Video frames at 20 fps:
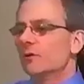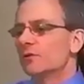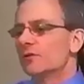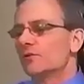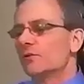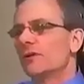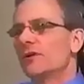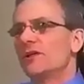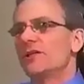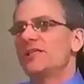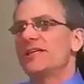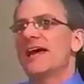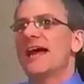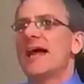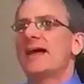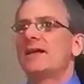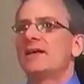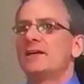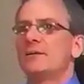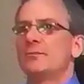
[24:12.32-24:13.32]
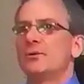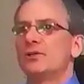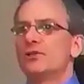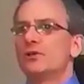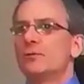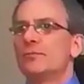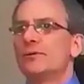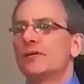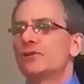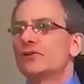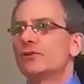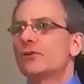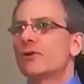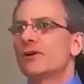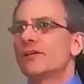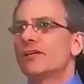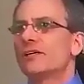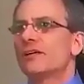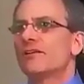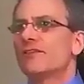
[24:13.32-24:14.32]
it was really tacky to put your picture
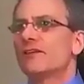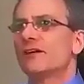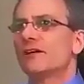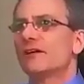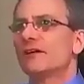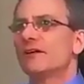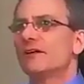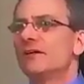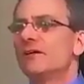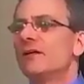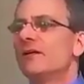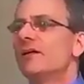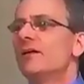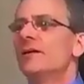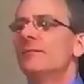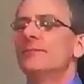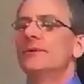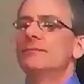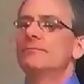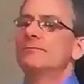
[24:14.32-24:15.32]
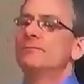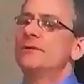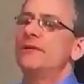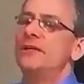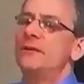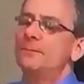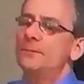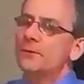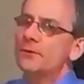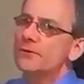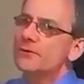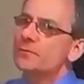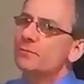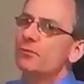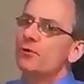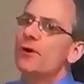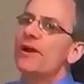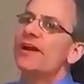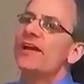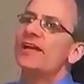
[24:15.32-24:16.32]
on anything, but people's
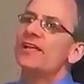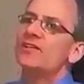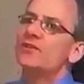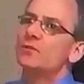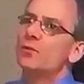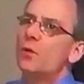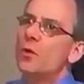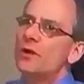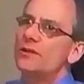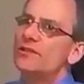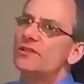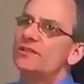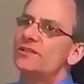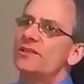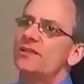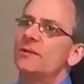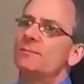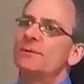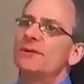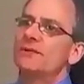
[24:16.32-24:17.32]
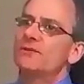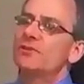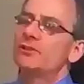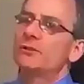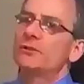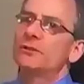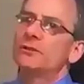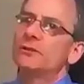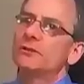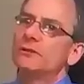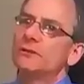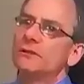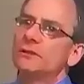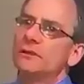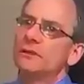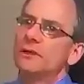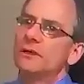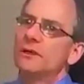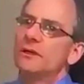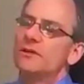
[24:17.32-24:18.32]
brains want to see a picture.
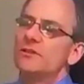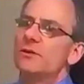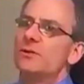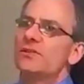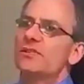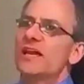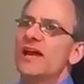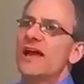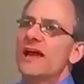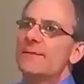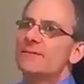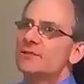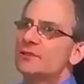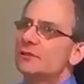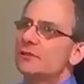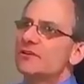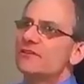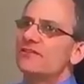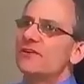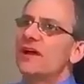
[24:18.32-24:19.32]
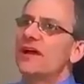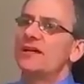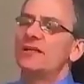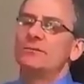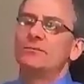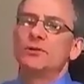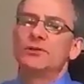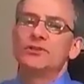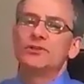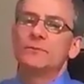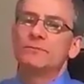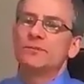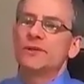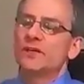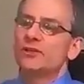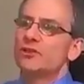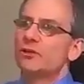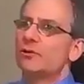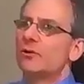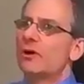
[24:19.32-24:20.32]
So it's absolutely fine to put your
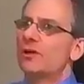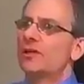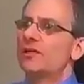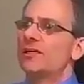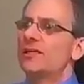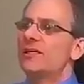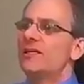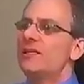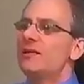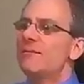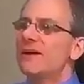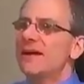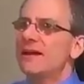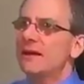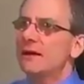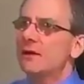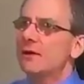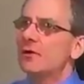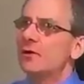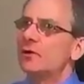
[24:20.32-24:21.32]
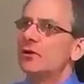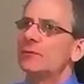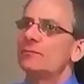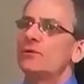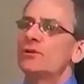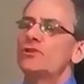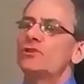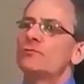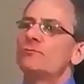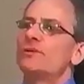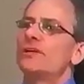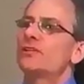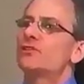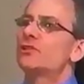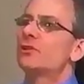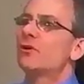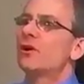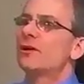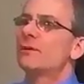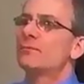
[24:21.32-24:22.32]
picture on an email or to put your
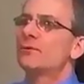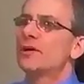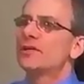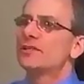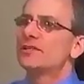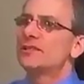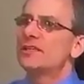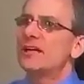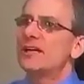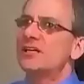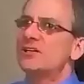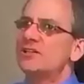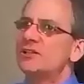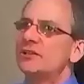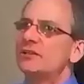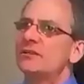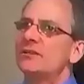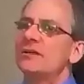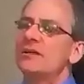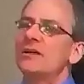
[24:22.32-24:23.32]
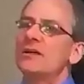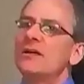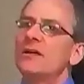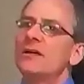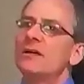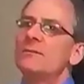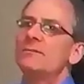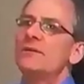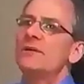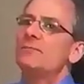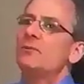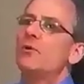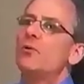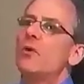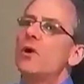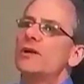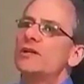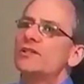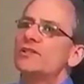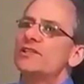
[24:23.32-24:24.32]
picture on a presentation. People
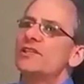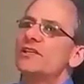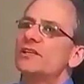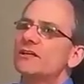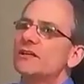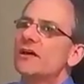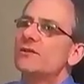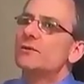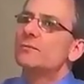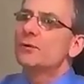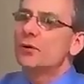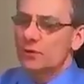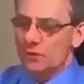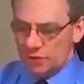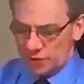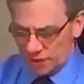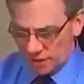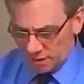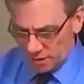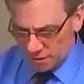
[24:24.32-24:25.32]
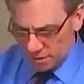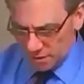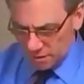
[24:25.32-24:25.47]
want to see another person.